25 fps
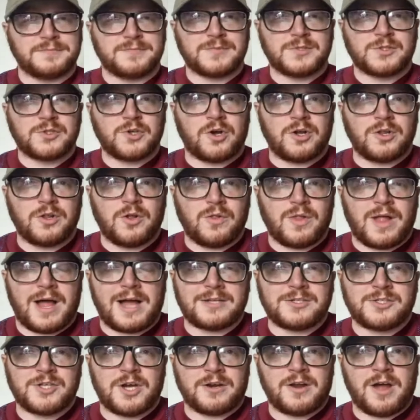sort of look
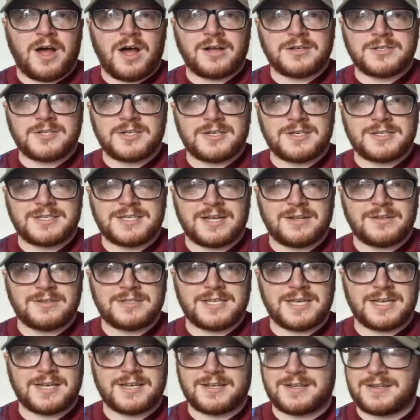like John Hartson, a
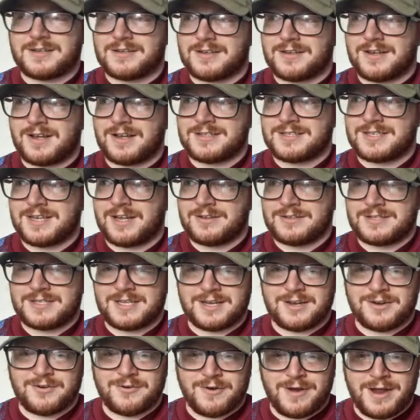Celtic
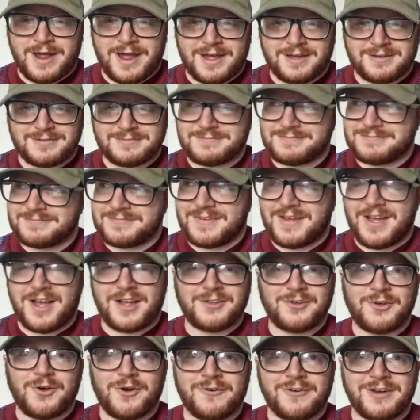great,
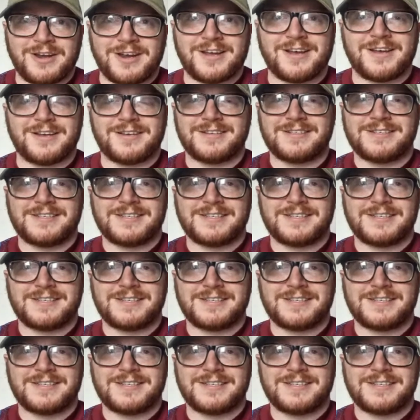and you're in a